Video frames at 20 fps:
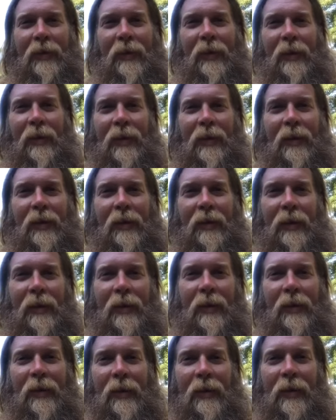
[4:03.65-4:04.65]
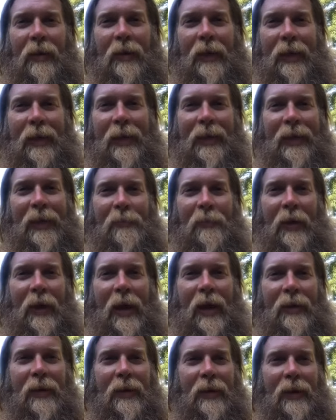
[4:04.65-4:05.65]
and uh, I got to get
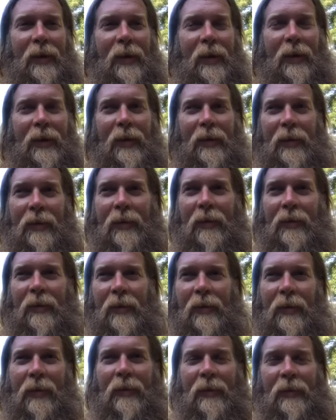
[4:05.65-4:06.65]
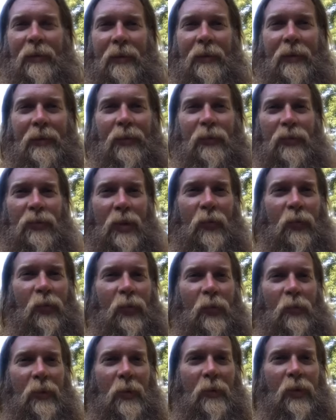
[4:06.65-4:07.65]
back and uh, do something
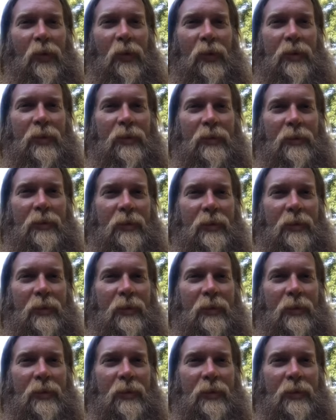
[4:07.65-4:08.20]
with my boys.